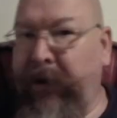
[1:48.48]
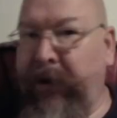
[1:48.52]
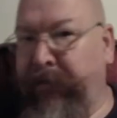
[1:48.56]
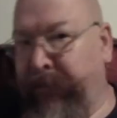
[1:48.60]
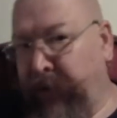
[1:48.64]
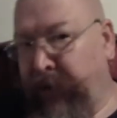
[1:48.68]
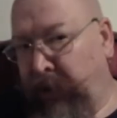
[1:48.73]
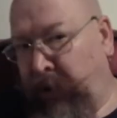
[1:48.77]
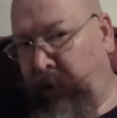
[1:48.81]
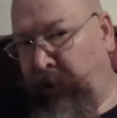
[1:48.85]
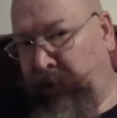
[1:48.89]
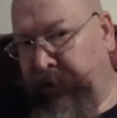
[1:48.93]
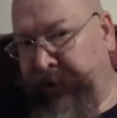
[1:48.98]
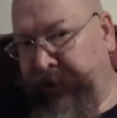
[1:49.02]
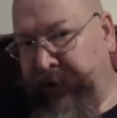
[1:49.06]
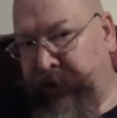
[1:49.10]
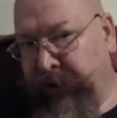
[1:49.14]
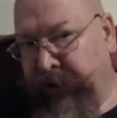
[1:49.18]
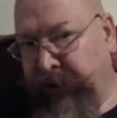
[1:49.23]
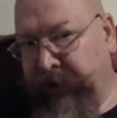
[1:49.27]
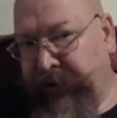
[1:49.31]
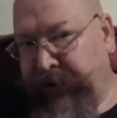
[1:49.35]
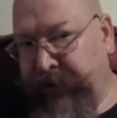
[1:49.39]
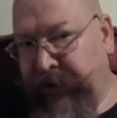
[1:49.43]
but only
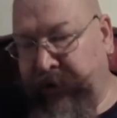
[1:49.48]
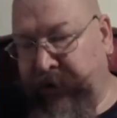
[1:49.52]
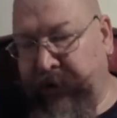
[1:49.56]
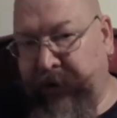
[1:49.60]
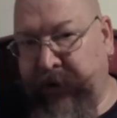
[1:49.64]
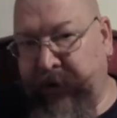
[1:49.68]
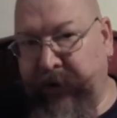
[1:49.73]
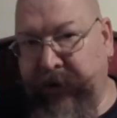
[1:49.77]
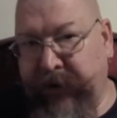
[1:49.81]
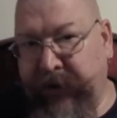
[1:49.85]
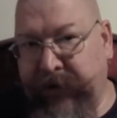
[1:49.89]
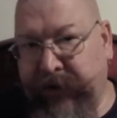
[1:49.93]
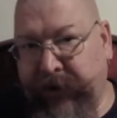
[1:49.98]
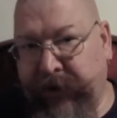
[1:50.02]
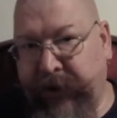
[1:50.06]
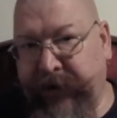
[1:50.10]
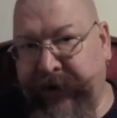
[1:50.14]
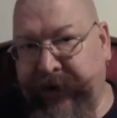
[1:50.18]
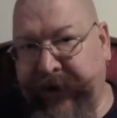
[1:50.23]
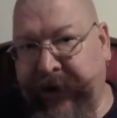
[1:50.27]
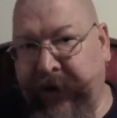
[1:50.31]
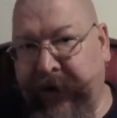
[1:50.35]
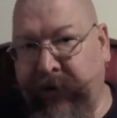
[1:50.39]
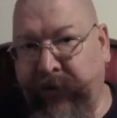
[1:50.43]
just,
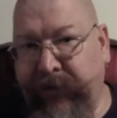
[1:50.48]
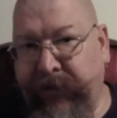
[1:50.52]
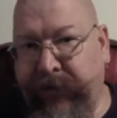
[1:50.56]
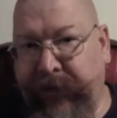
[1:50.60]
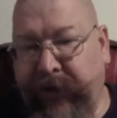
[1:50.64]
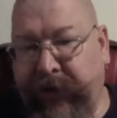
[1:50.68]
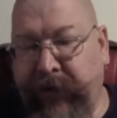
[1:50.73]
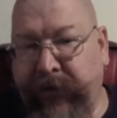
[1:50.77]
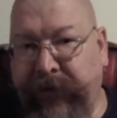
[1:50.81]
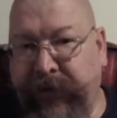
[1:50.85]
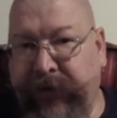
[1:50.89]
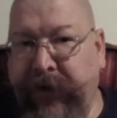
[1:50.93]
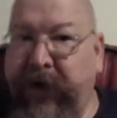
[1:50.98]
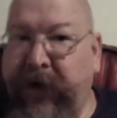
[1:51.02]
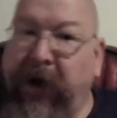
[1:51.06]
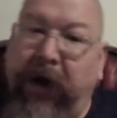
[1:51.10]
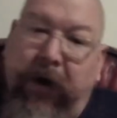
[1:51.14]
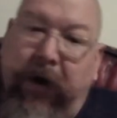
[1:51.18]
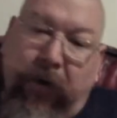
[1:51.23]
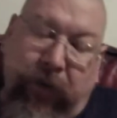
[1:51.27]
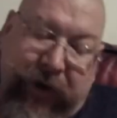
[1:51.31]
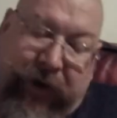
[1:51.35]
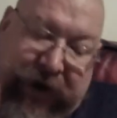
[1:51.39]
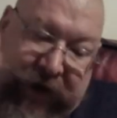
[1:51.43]
turns out, because
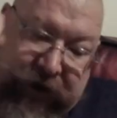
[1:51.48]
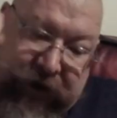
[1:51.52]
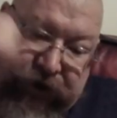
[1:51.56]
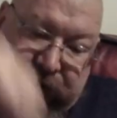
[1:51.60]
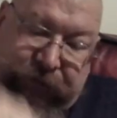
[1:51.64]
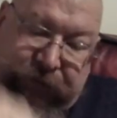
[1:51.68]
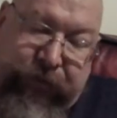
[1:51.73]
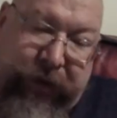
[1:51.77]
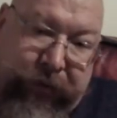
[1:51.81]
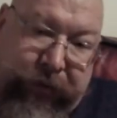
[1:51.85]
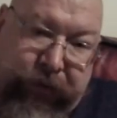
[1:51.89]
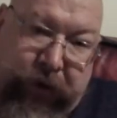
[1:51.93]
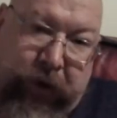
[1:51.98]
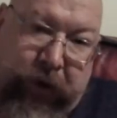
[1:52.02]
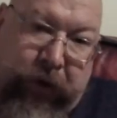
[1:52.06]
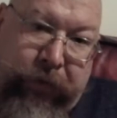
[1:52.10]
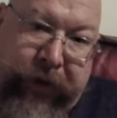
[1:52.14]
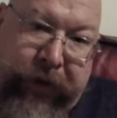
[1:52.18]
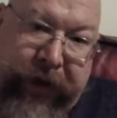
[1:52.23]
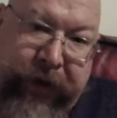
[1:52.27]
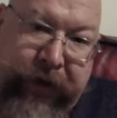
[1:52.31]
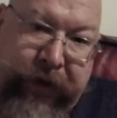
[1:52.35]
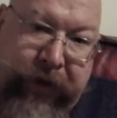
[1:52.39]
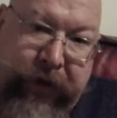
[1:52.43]
when I shoved my probe
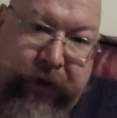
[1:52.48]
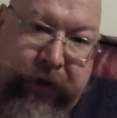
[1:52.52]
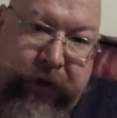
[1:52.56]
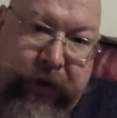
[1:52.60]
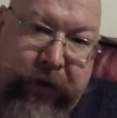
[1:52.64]
in,